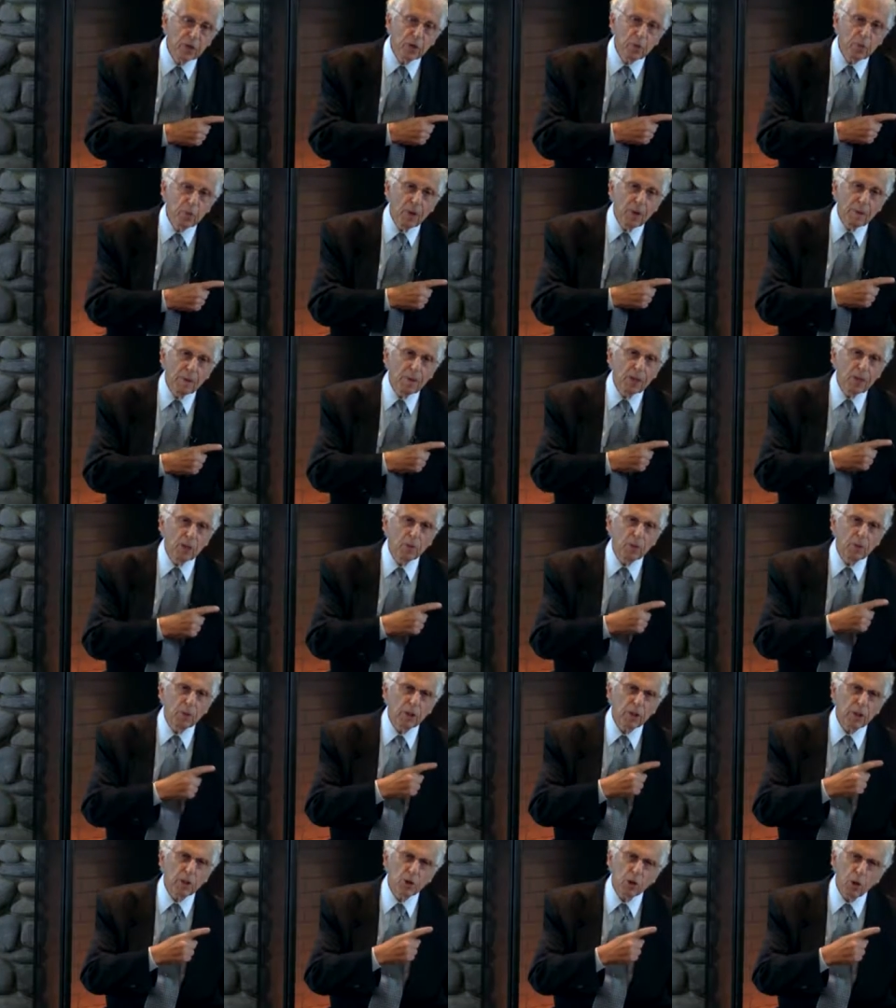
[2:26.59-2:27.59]
You may be
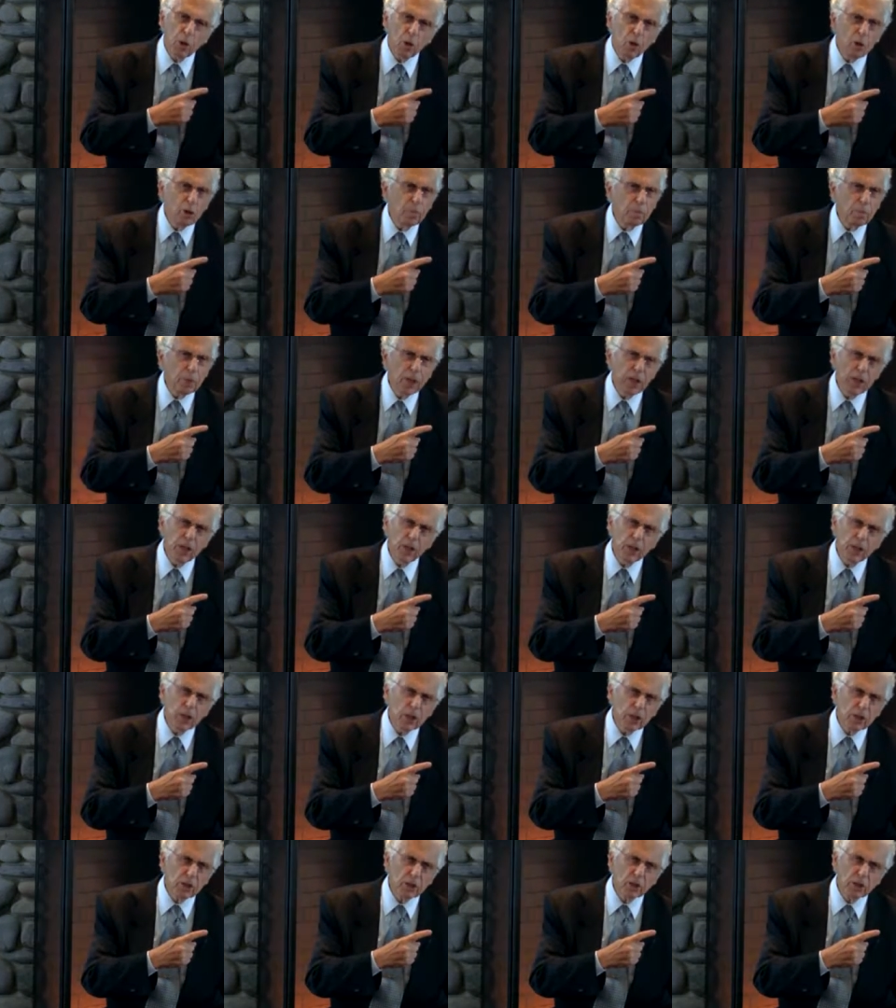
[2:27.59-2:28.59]
so completely
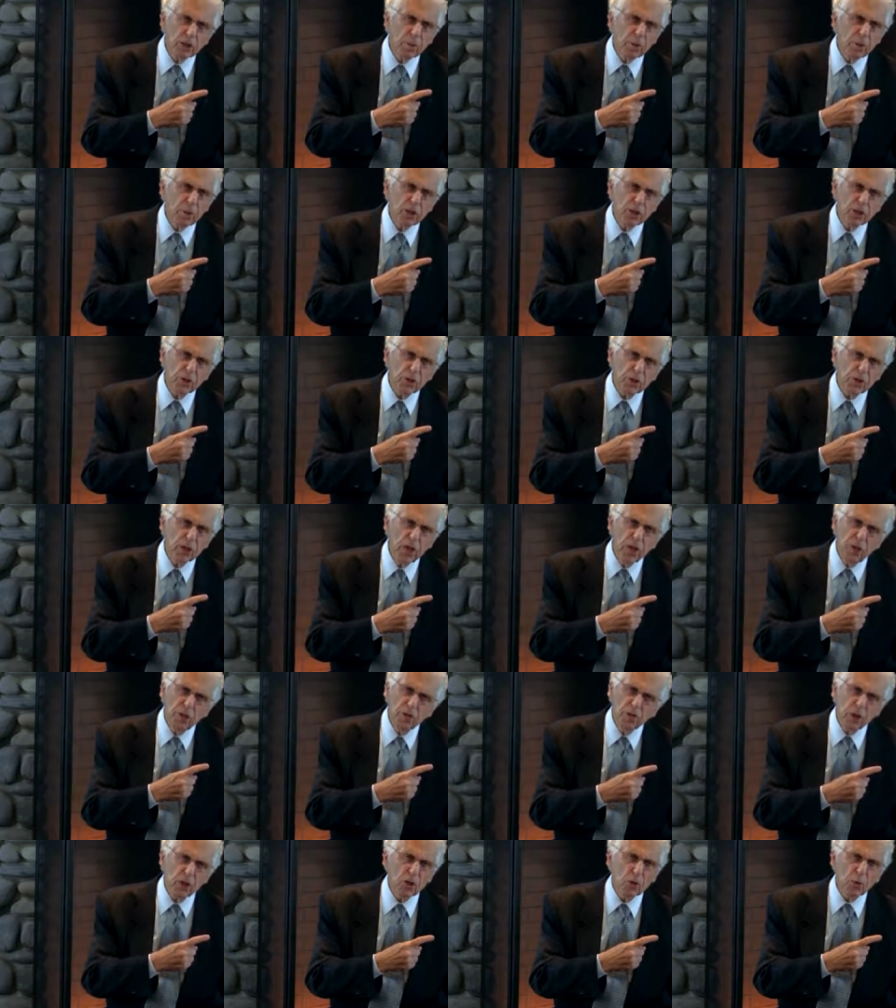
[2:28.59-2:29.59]
addicted to pleasure
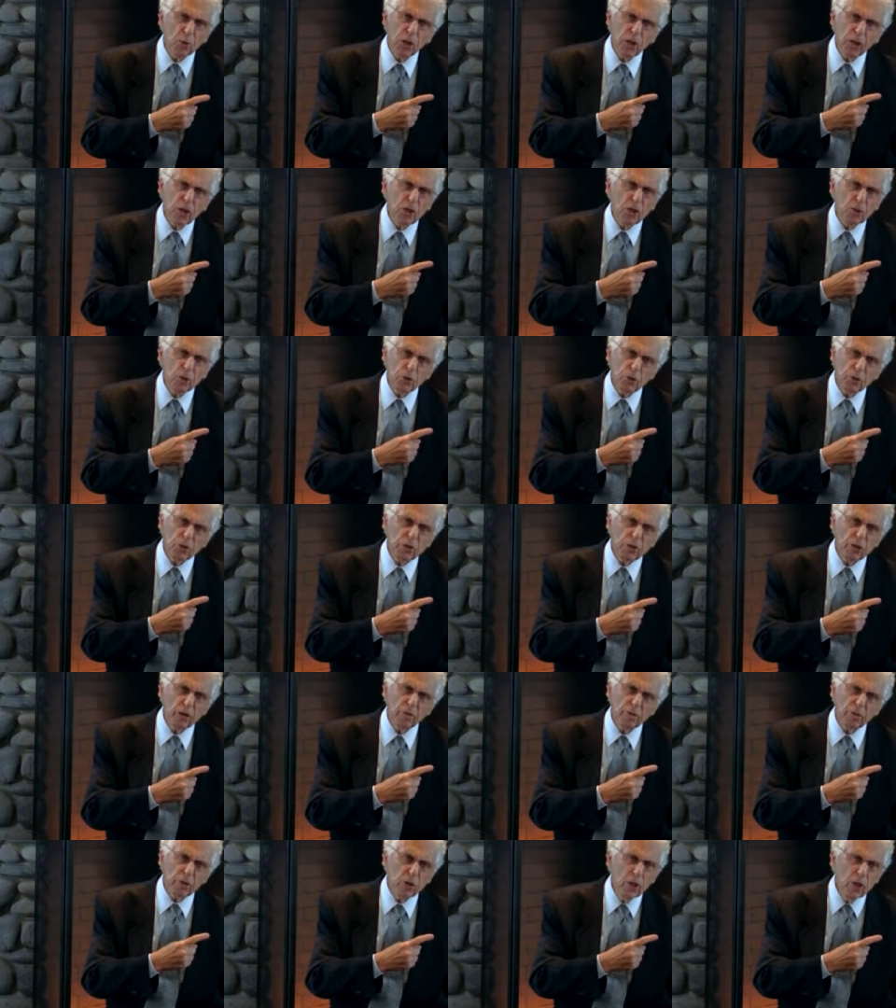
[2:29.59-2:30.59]
that you'll eat
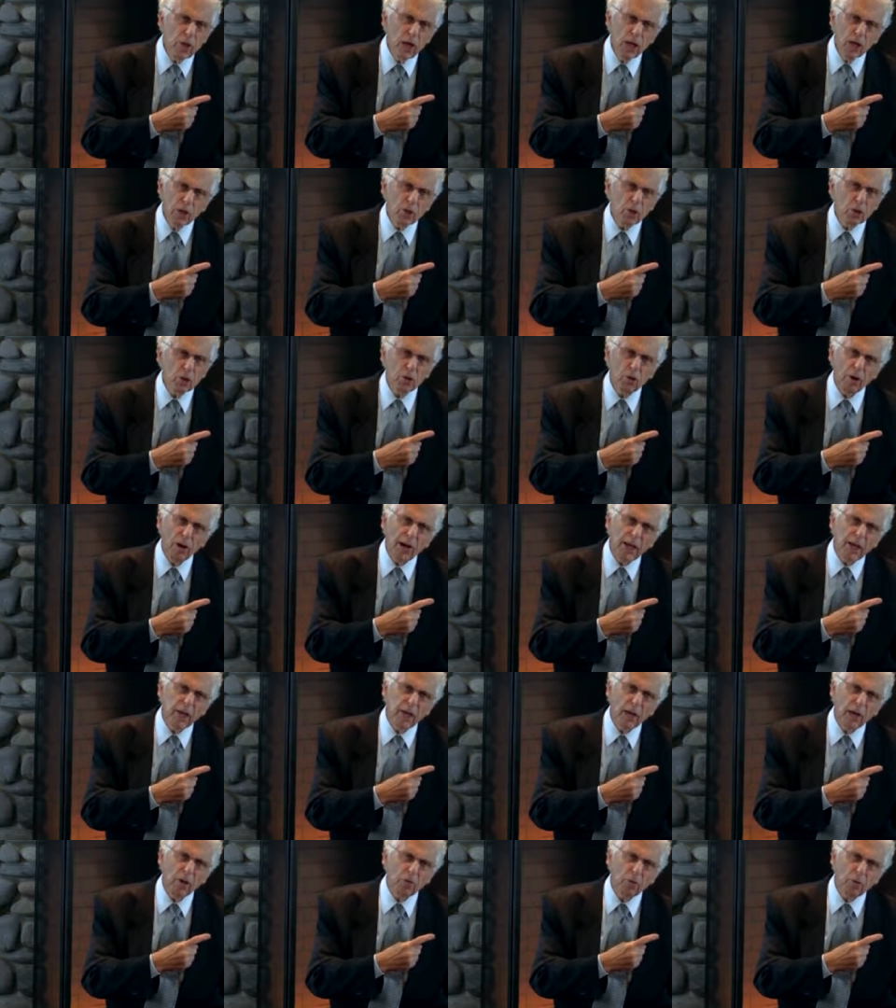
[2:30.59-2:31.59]
yourself until you're
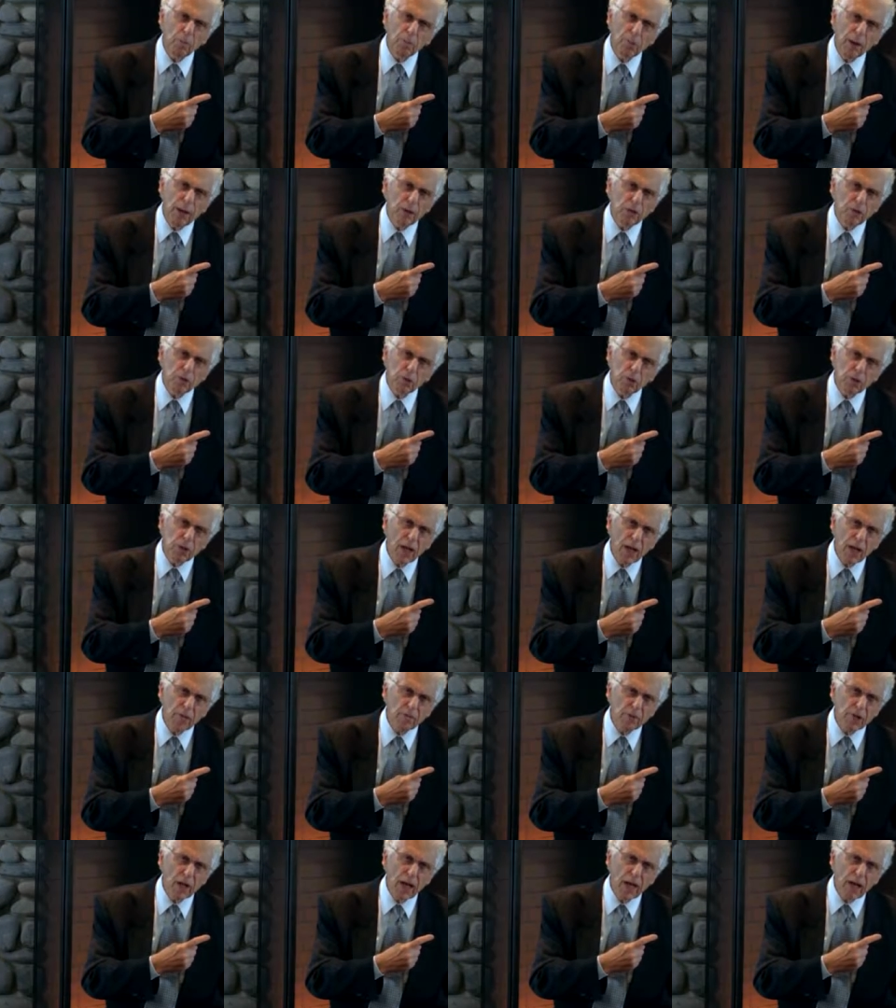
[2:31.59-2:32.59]
800 pounds and
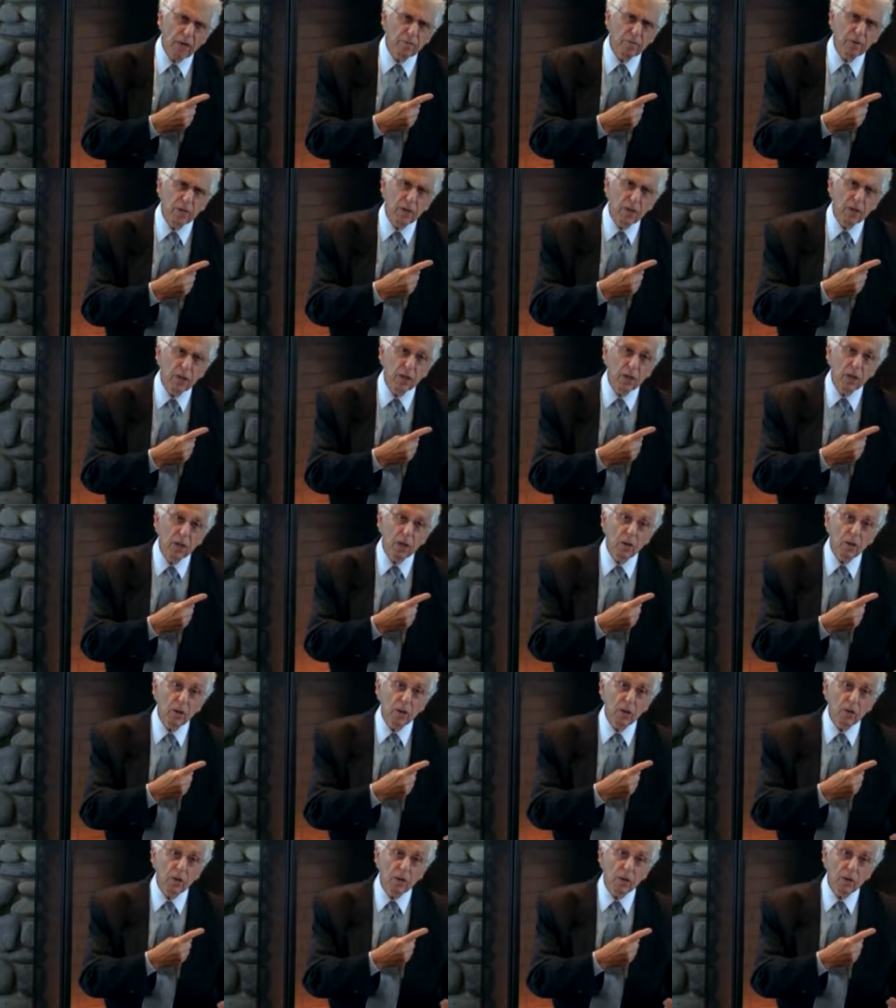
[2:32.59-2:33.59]
have to have
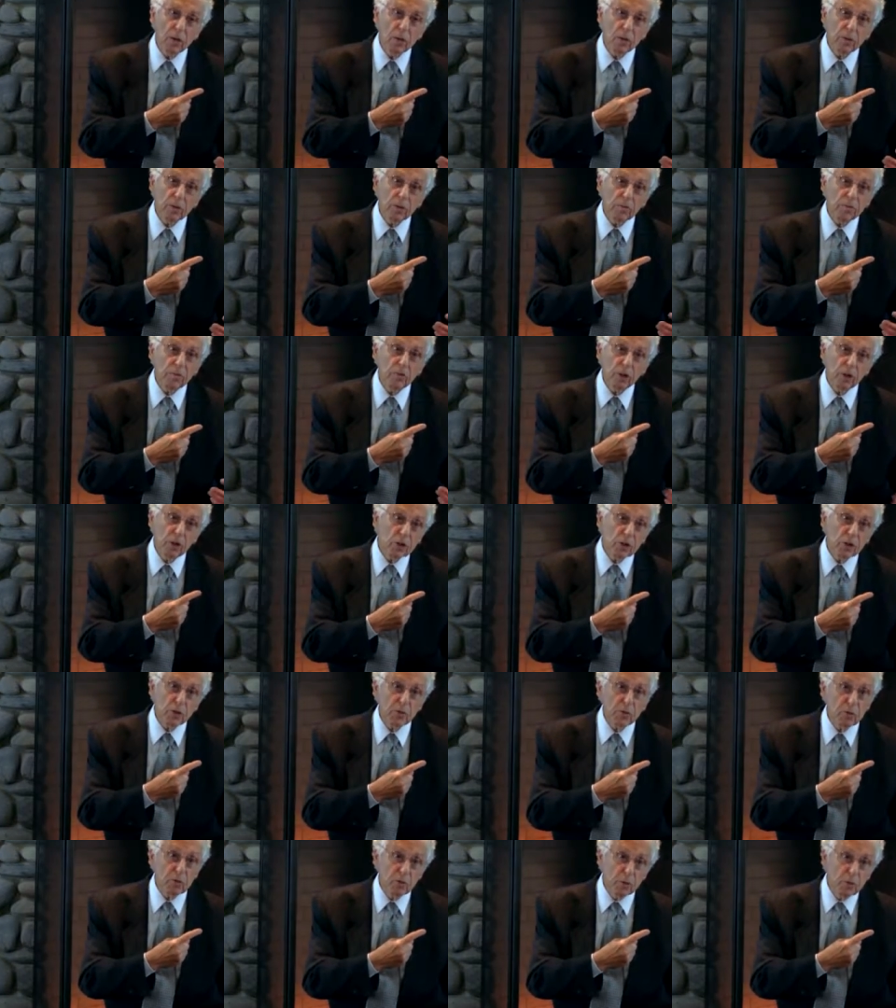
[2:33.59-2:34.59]
the
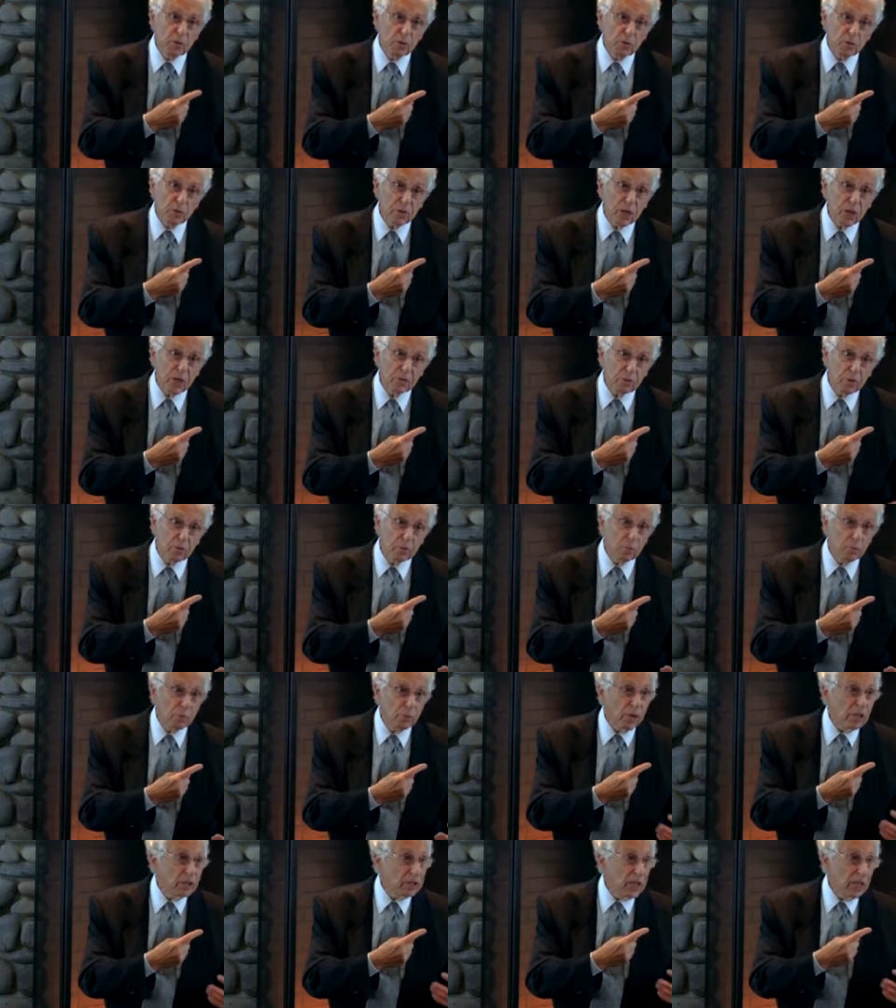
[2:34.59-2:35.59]
furniture removers have you
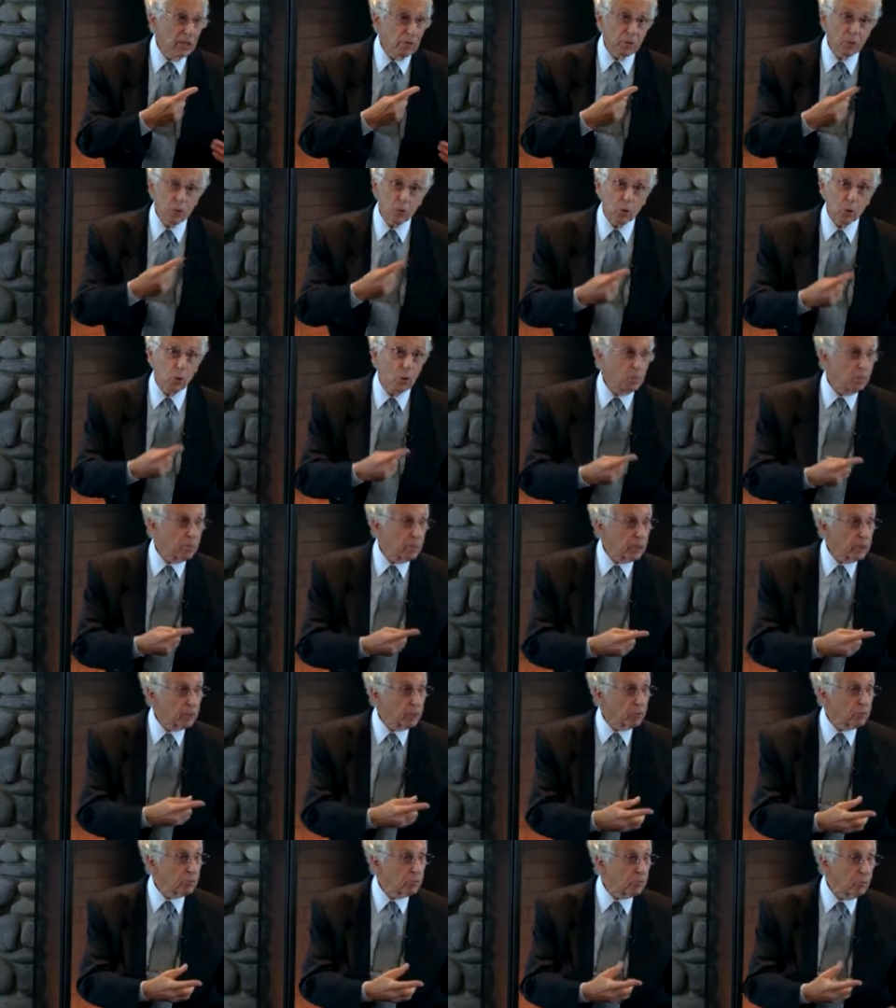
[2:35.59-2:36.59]
break down the door and
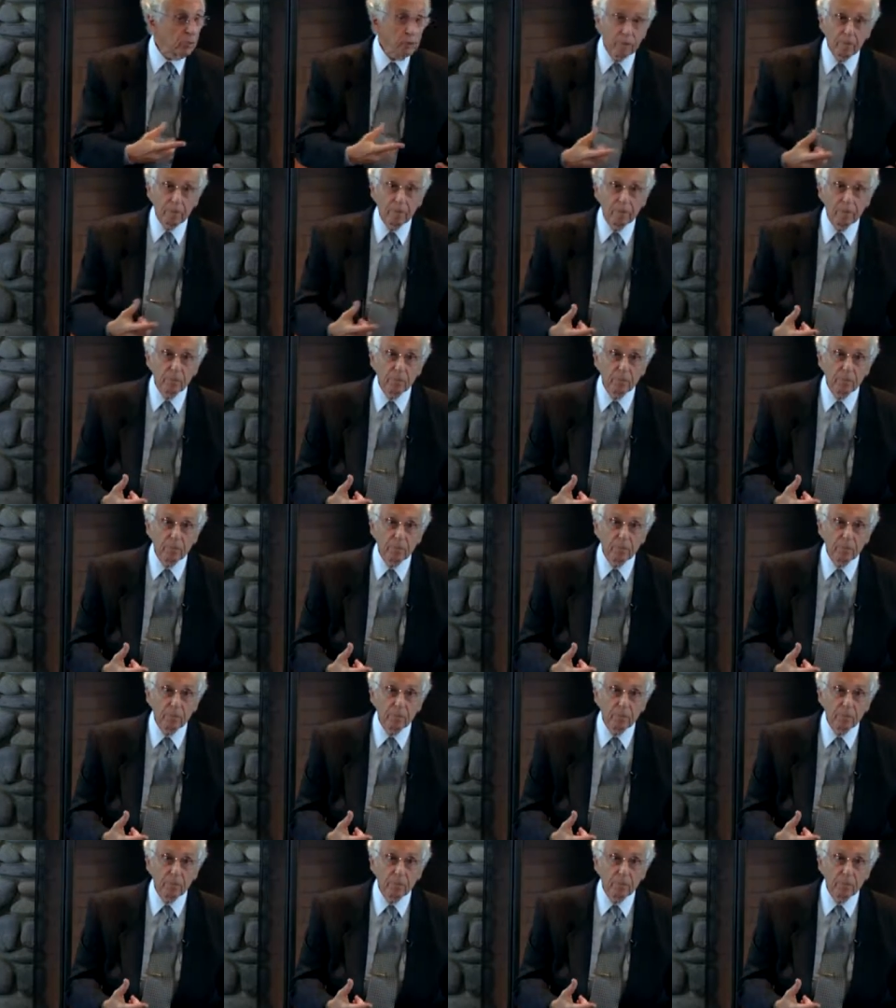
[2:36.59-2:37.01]
bring you through.